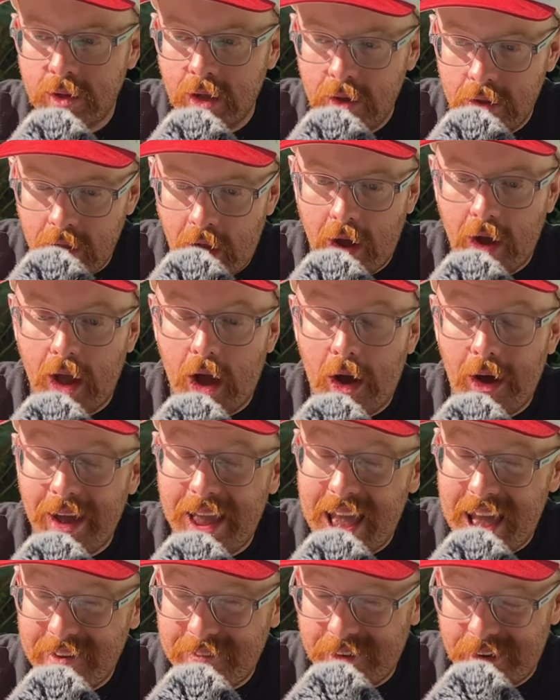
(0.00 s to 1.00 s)
Now,
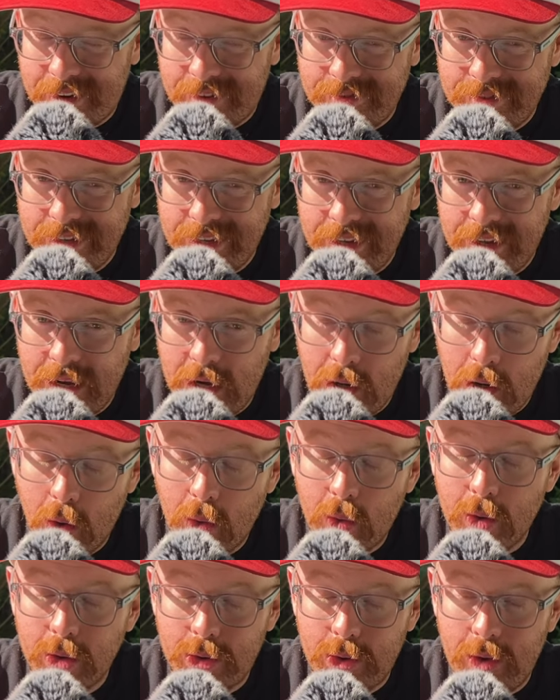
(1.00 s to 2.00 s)
however,
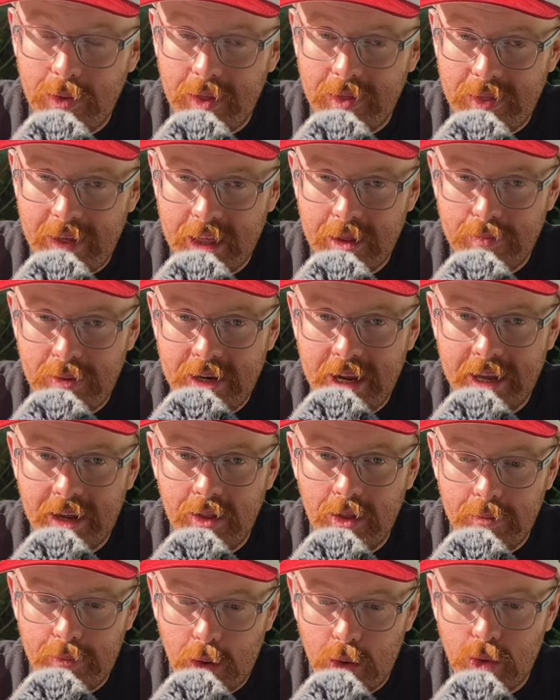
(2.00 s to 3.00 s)
locals knew that this
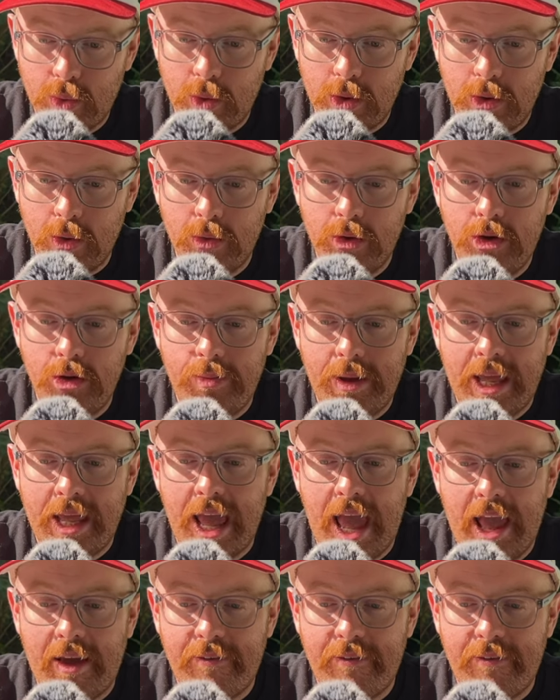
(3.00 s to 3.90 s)
particular bush was known to be a